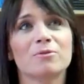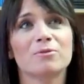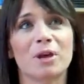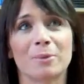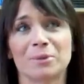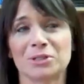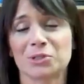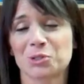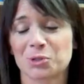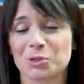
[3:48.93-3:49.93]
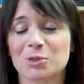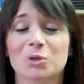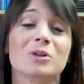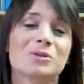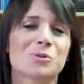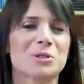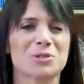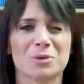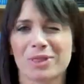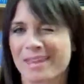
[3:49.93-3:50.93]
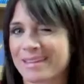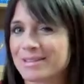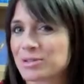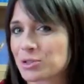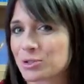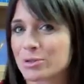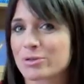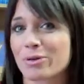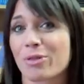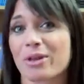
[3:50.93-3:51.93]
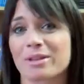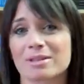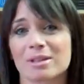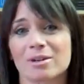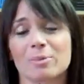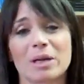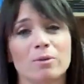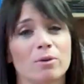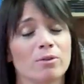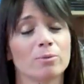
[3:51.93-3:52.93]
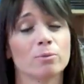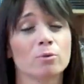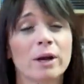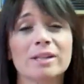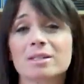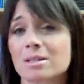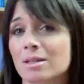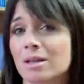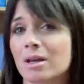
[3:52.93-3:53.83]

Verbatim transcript: families choose, or especially with kids choose, are things that are made from rice,